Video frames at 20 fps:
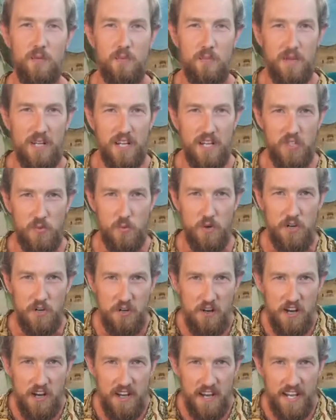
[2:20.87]
Because when
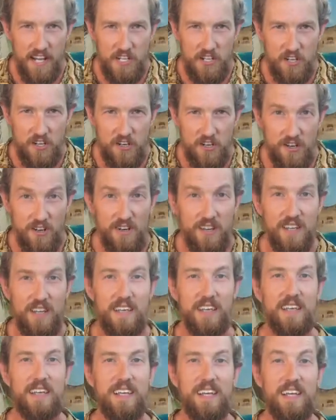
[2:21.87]
you're in nature,
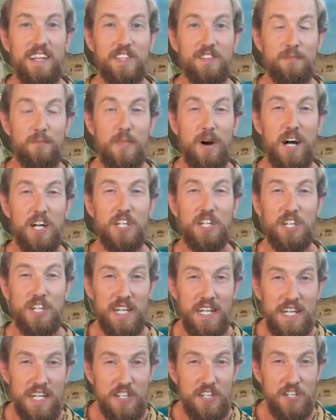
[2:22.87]
it's much
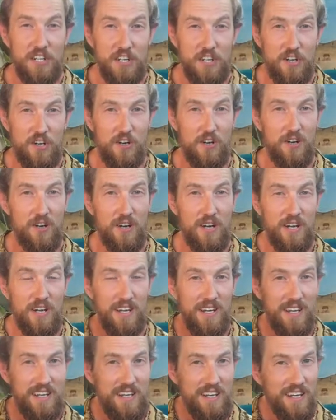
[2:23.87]
easier
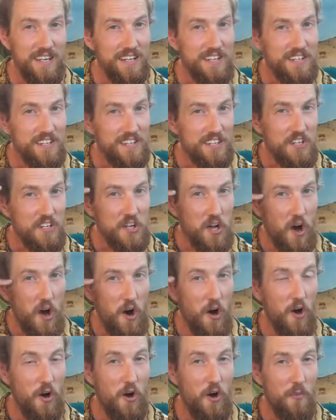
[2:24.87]
to
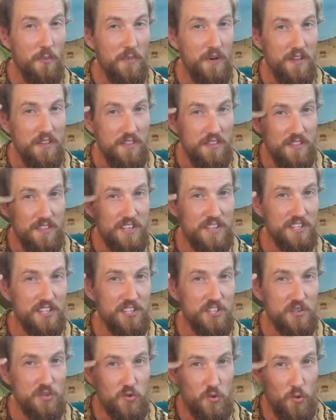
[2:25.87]
calm
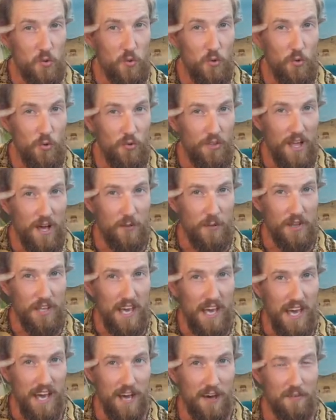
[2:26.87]
this tool that we
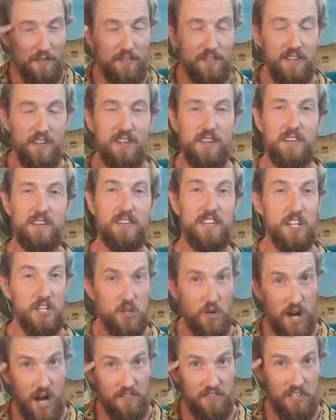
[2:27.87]
have that
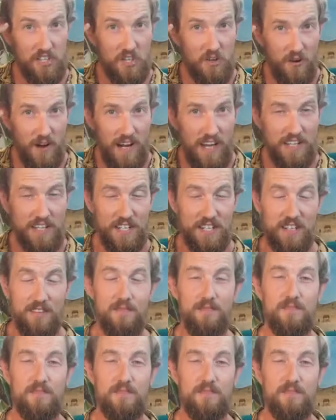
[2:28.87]
drives us crazy.